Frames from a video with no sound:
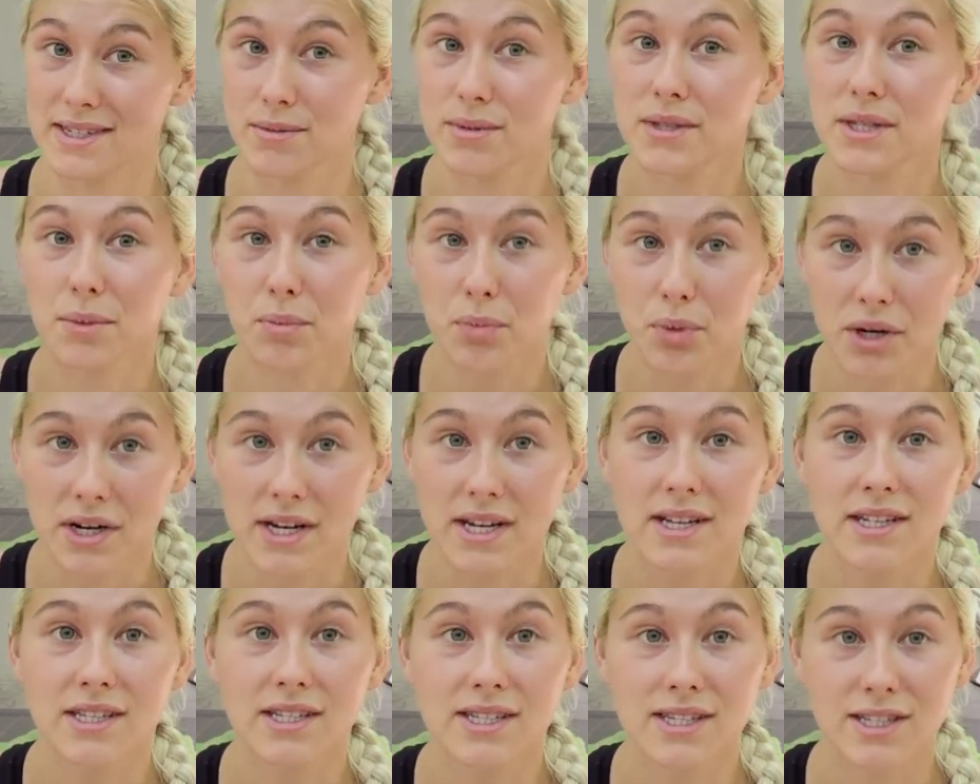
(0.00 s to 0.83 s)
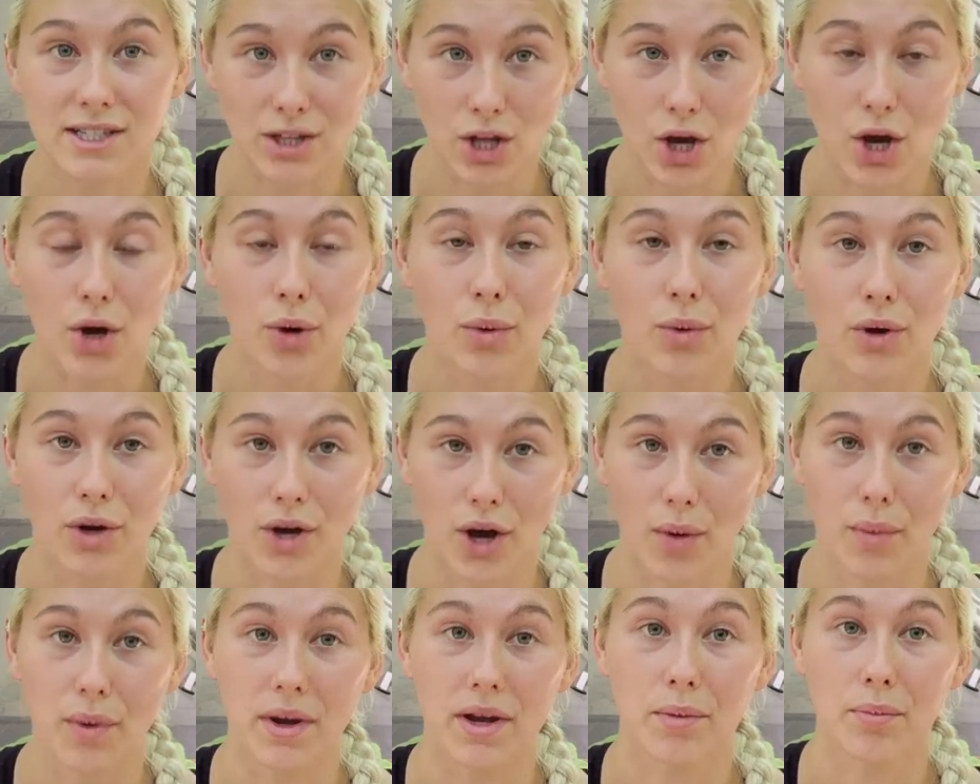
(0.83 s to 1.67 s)
It was a pretty slow
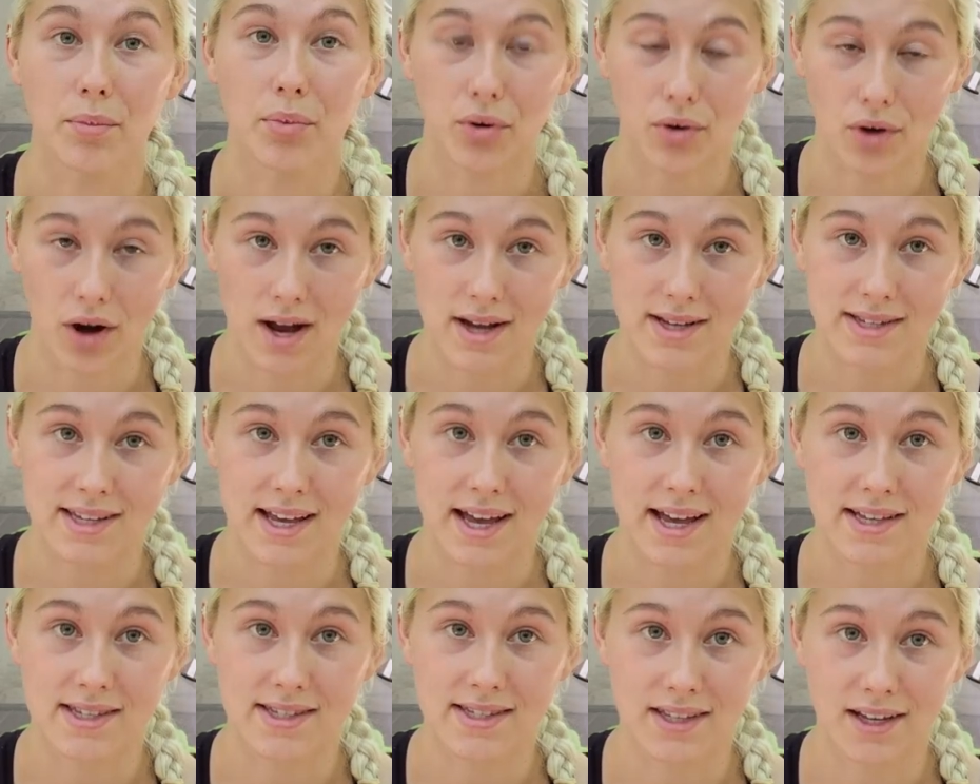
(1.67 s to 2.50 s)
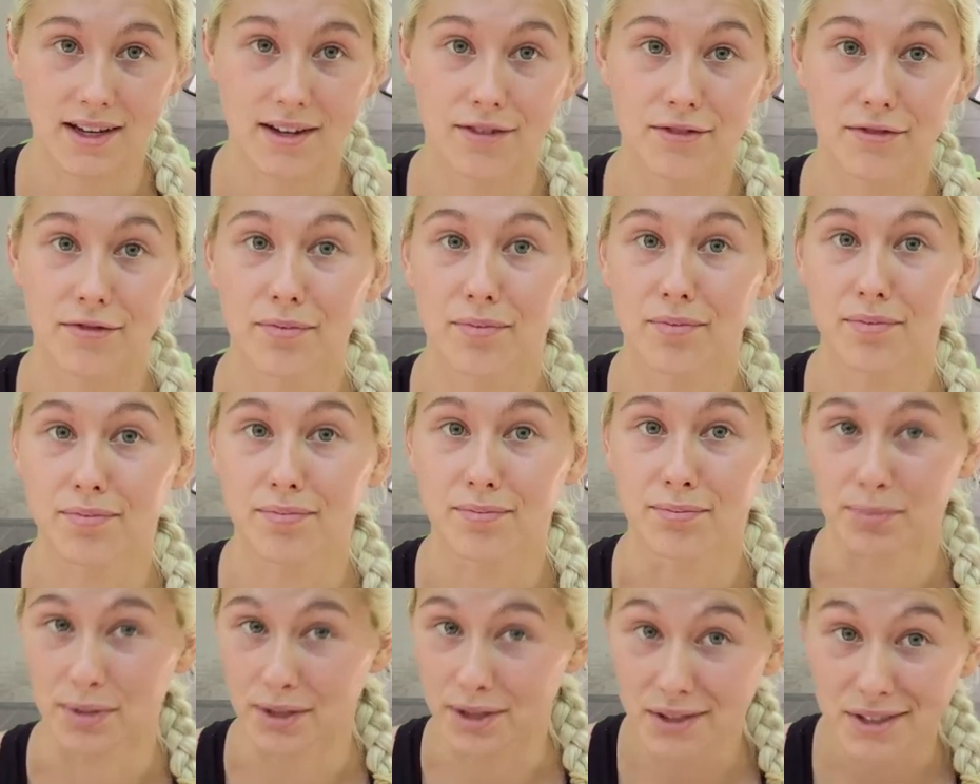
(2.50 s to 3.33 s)
going process of
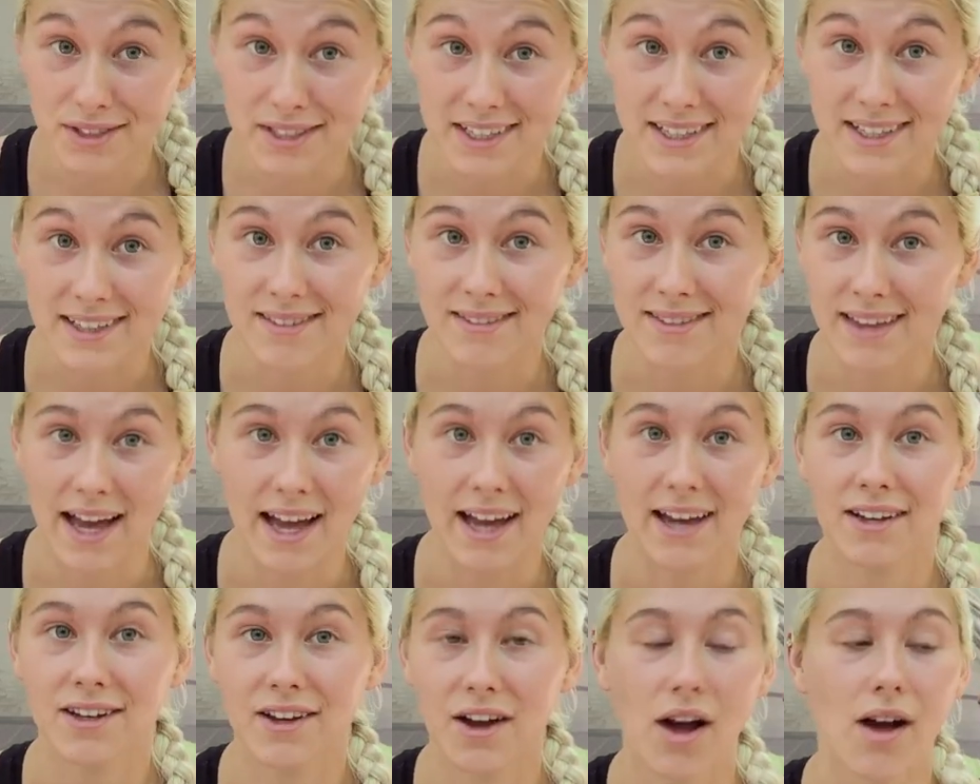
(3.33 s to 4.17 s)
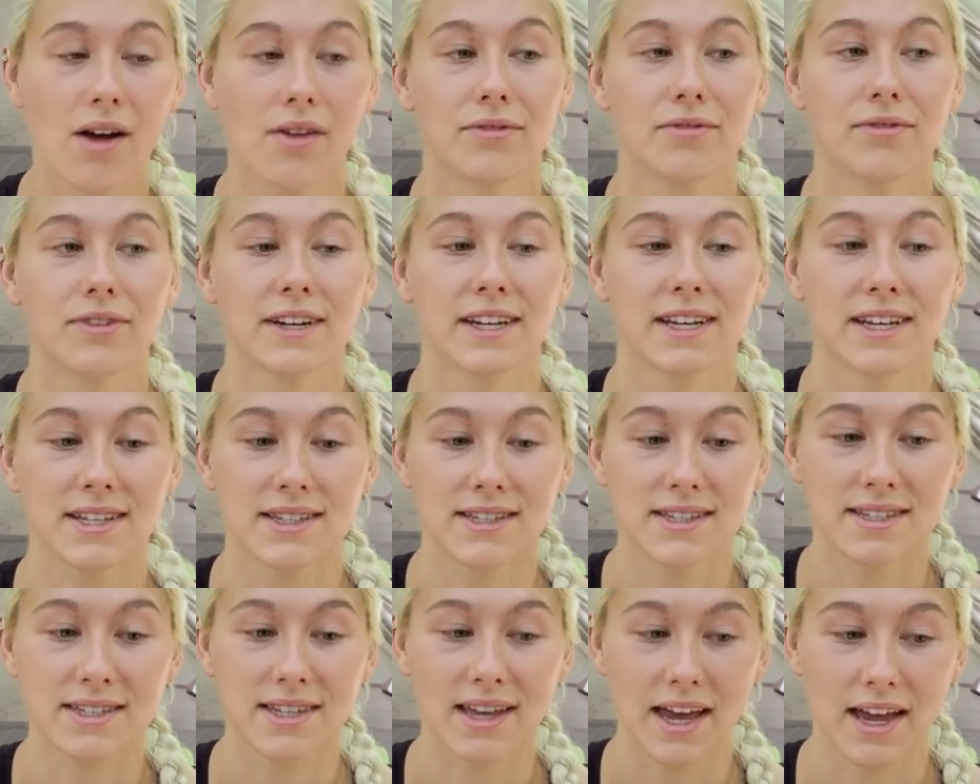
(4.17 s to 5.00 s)
building that
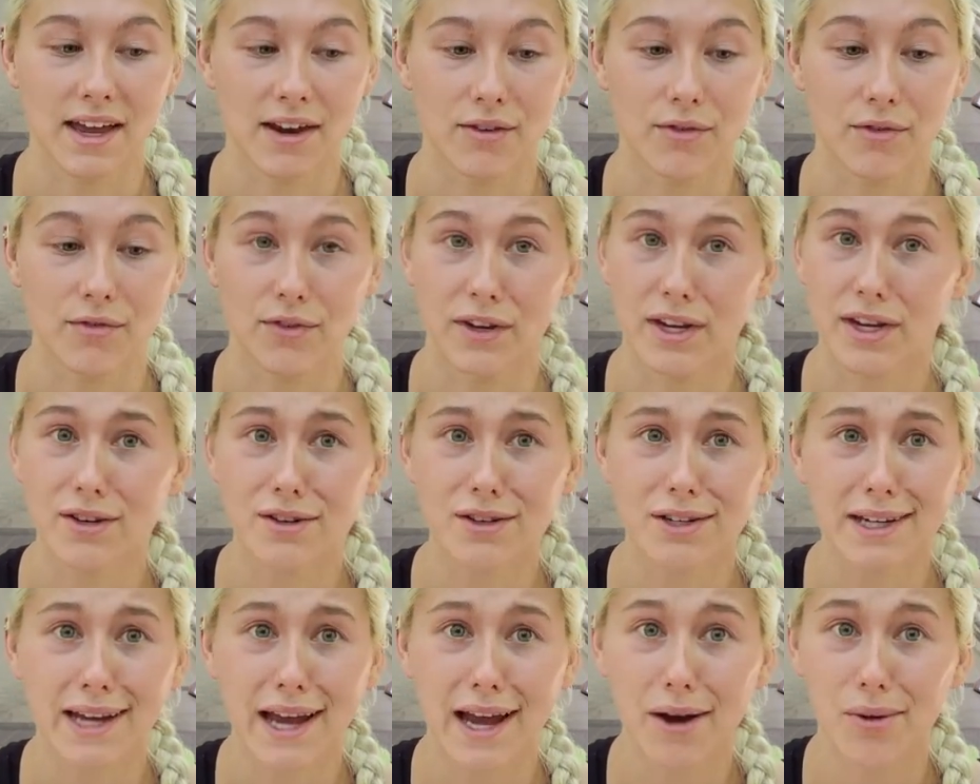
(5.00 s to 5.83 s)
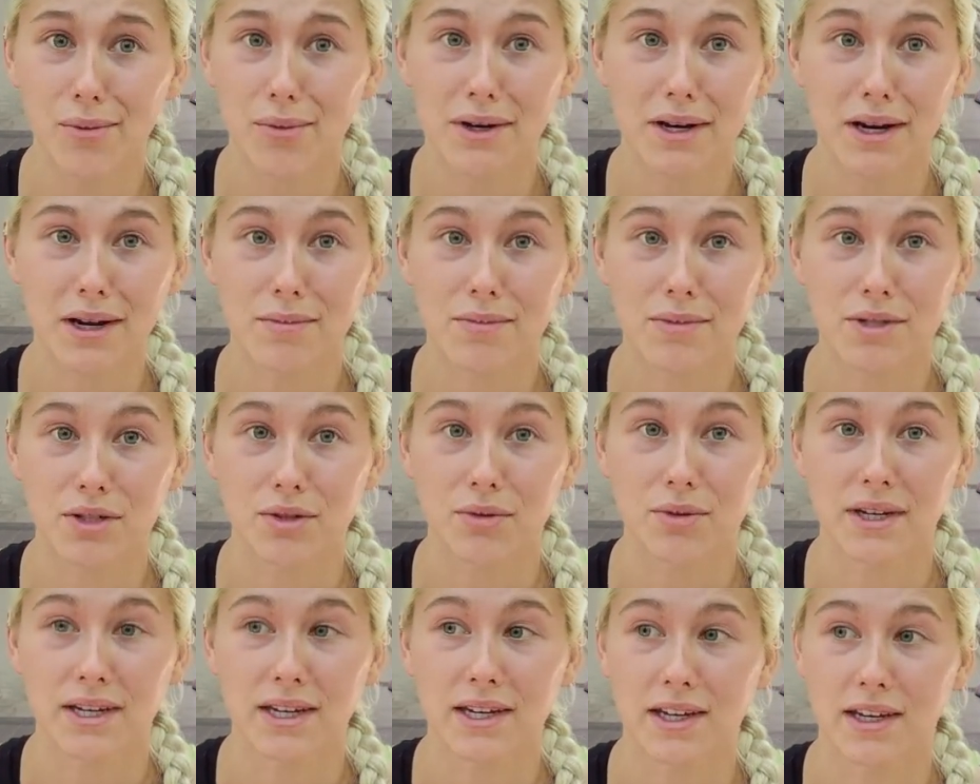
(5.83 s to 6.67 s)
confidence and figuring out what I'm
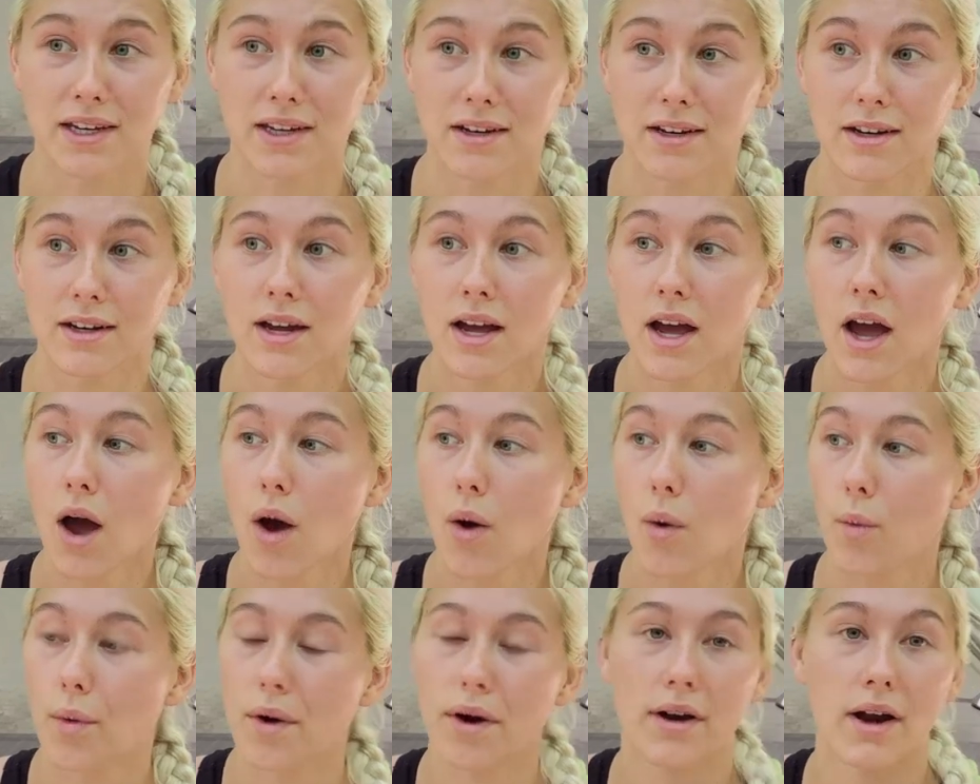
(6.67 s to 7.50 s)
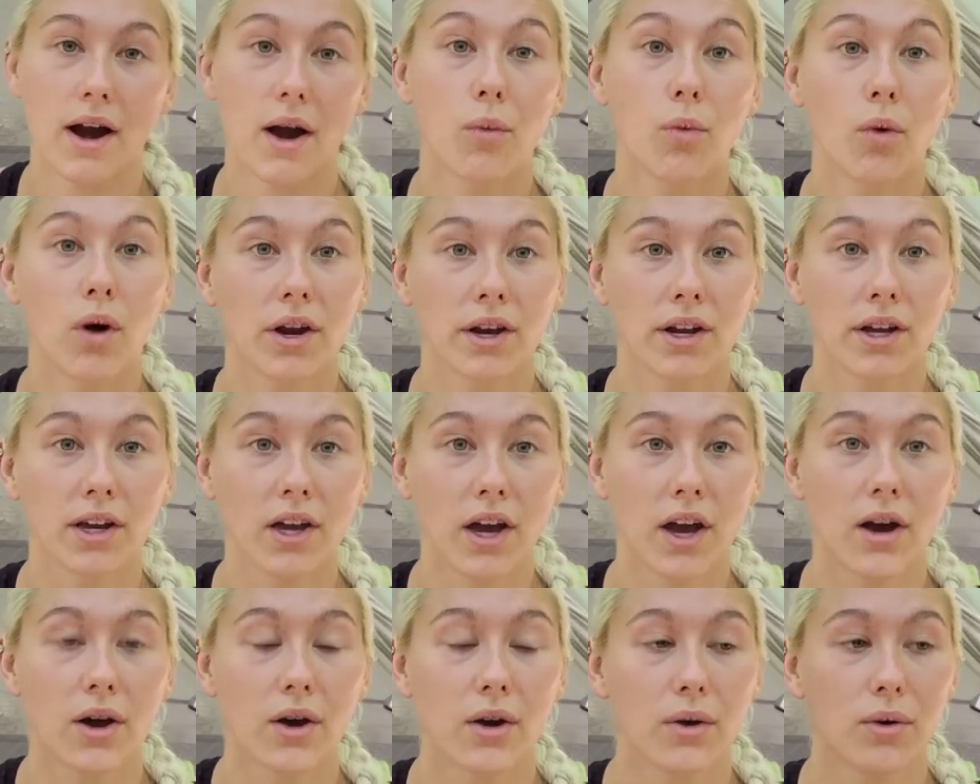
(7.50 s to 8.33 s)
doing and where I want to
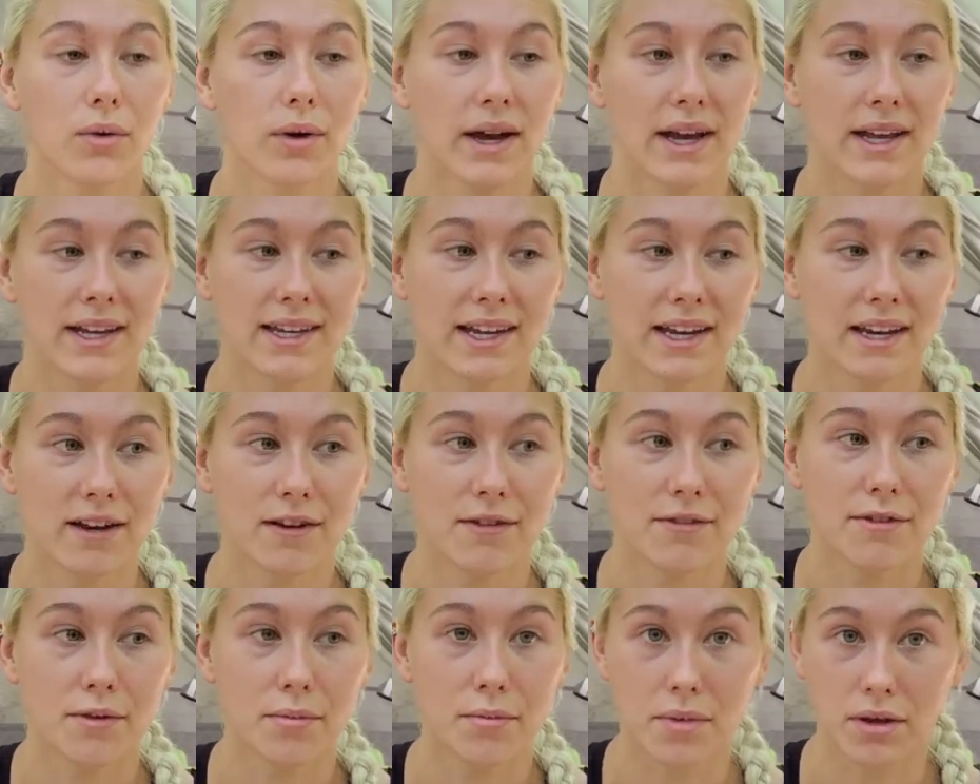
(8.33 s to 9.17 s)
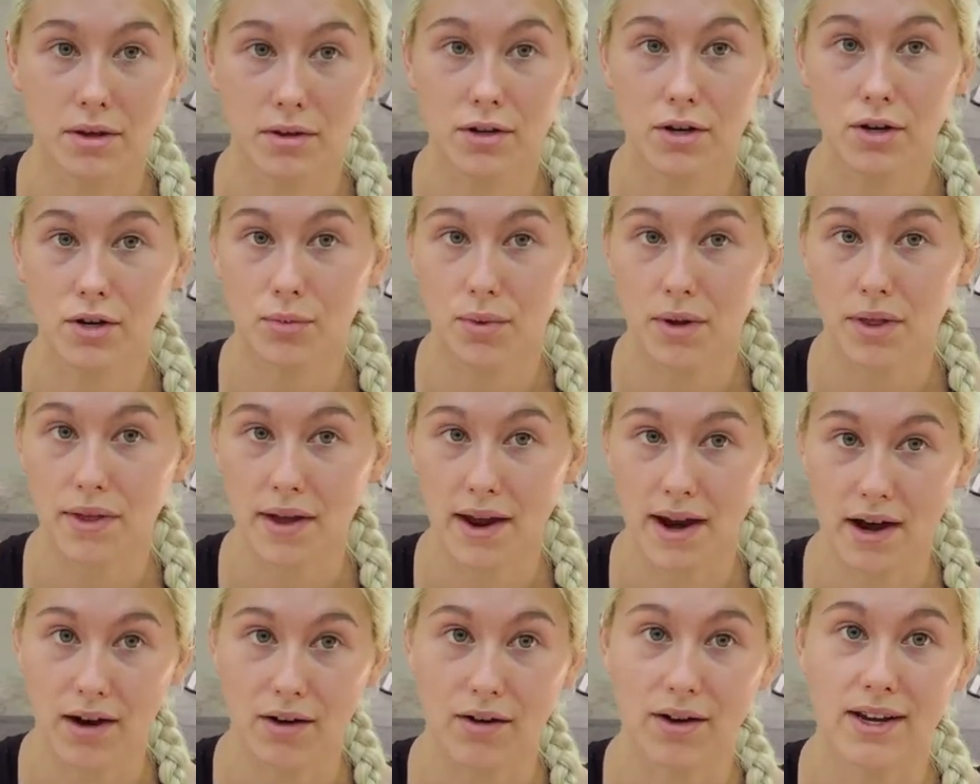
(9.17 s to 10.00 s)
go and getting familiar with
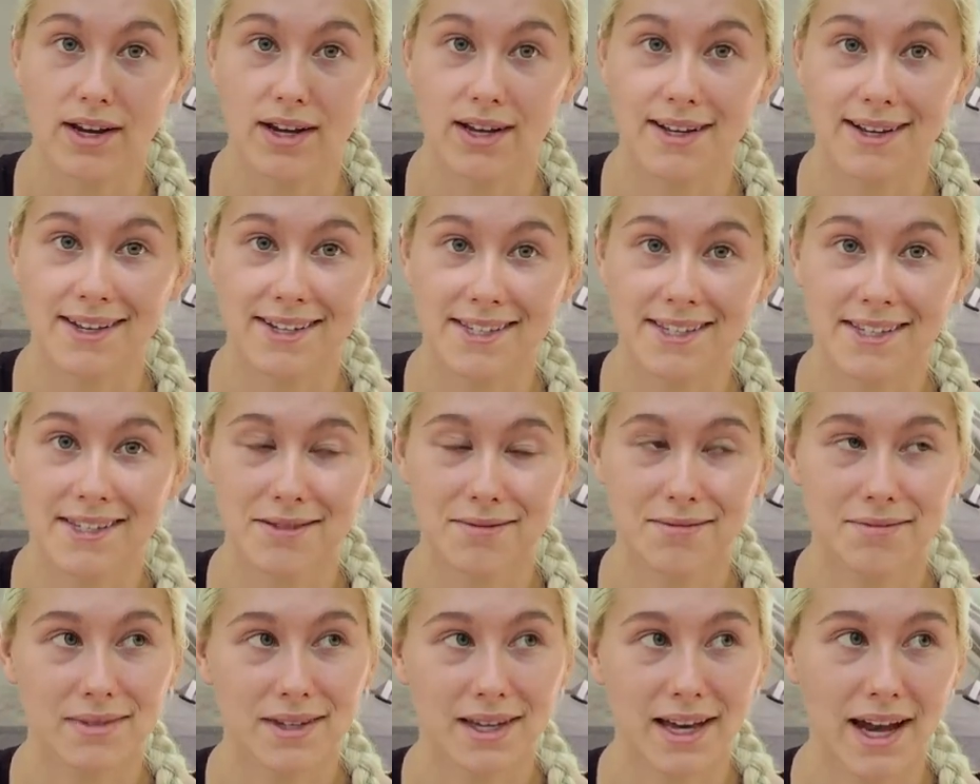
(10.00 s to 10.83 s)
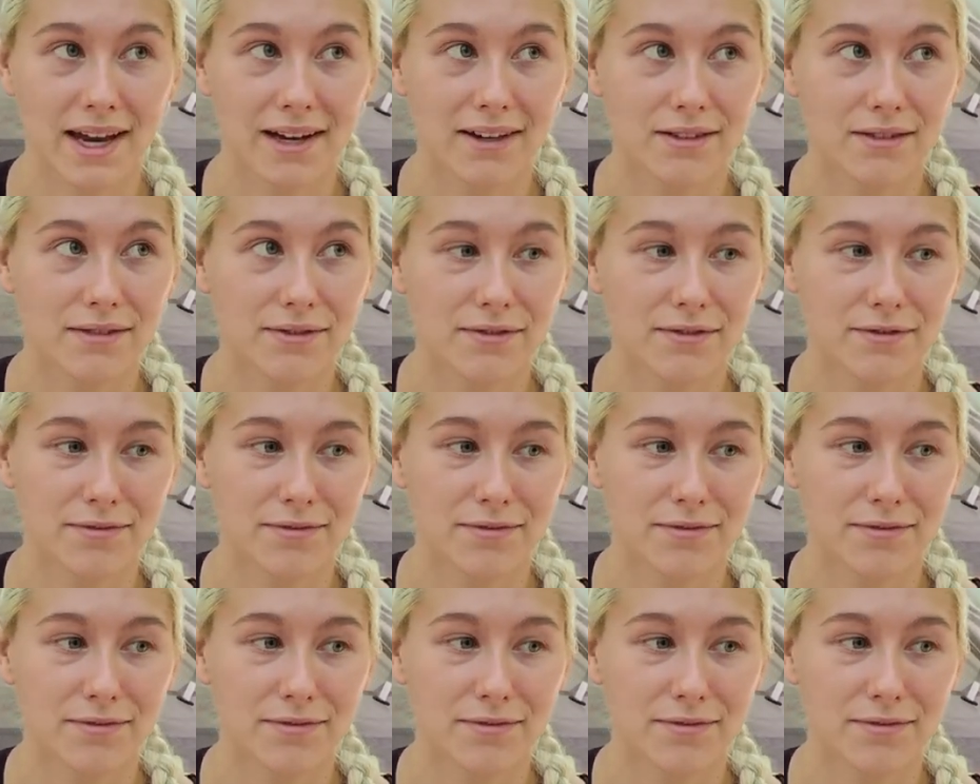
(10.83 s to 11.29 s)
areas, kind of